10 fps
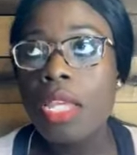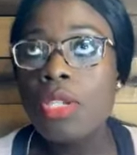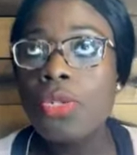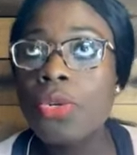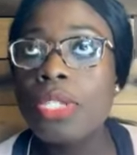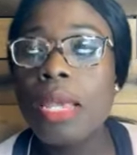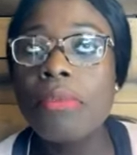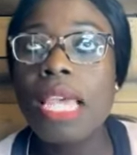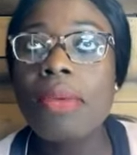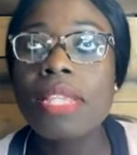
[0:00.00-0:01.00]
So
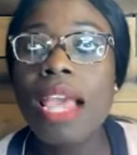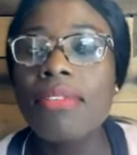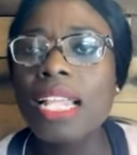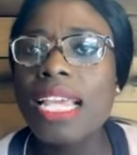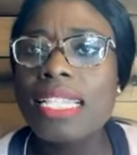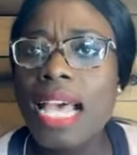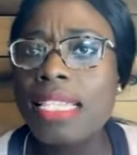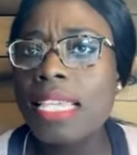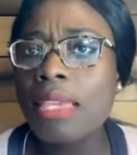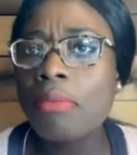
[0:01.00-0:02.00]
sometimes I have clients
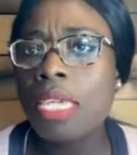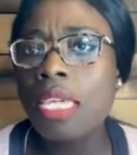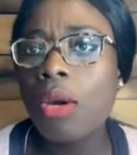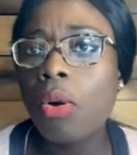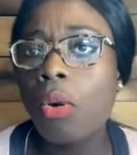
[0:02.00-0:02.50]
asking me,